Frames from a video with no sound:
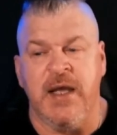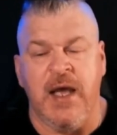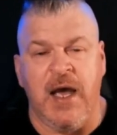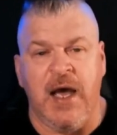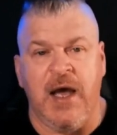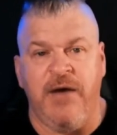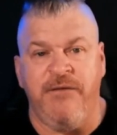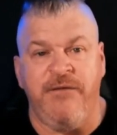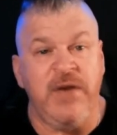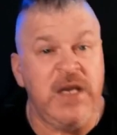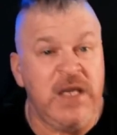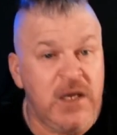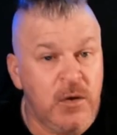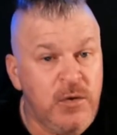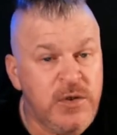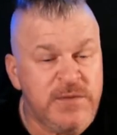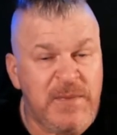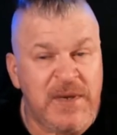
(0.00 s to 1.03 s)

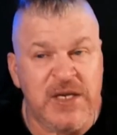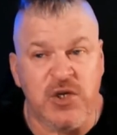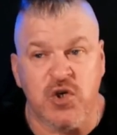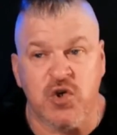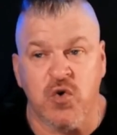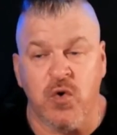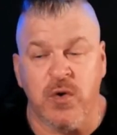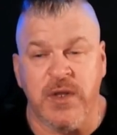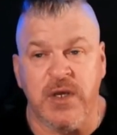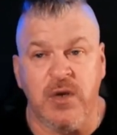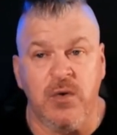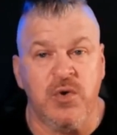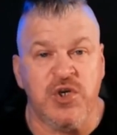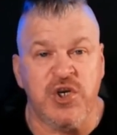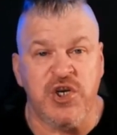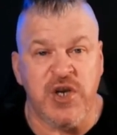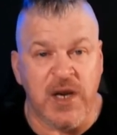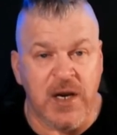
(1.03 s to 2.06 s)
videos, make sure that you
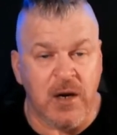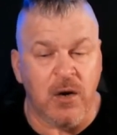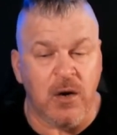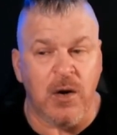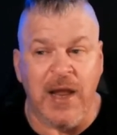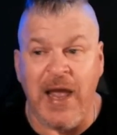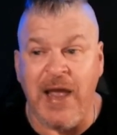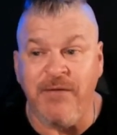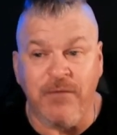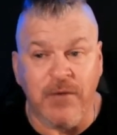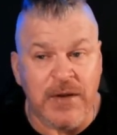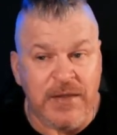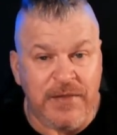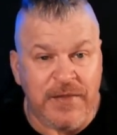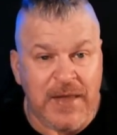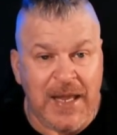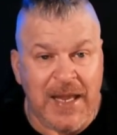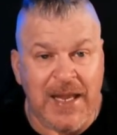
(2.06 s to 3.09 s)
share
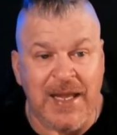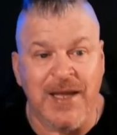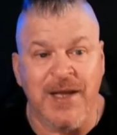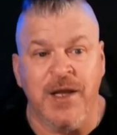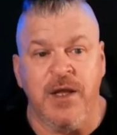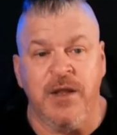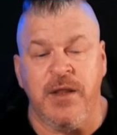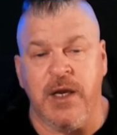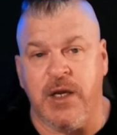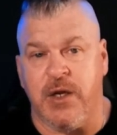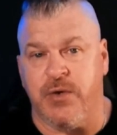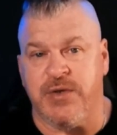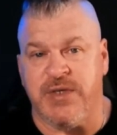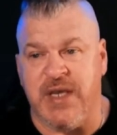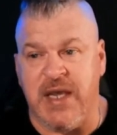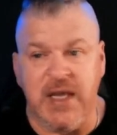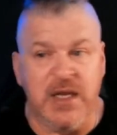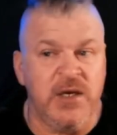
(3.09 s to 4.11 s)
everything that goes
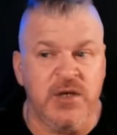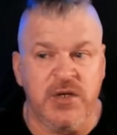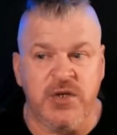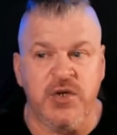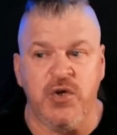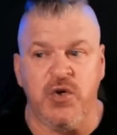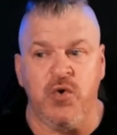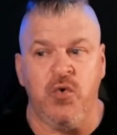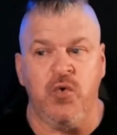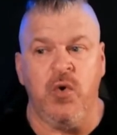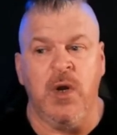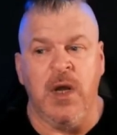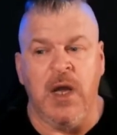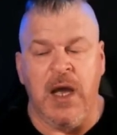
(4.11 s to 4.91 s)
into